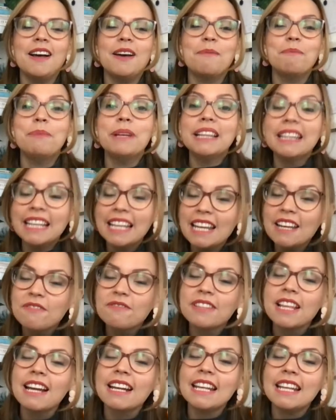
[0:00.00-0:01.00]
Believe
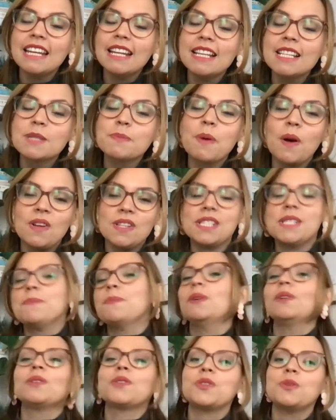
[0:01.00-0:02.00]
that it is
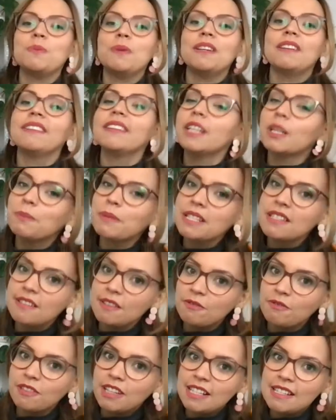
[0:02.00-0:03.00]
possible to be a little bit
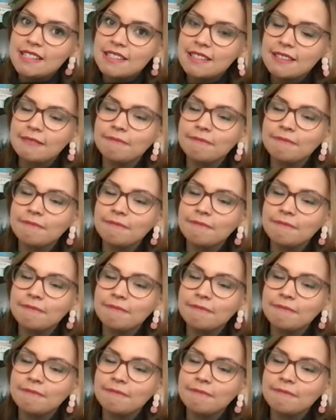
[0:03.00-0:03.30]
different.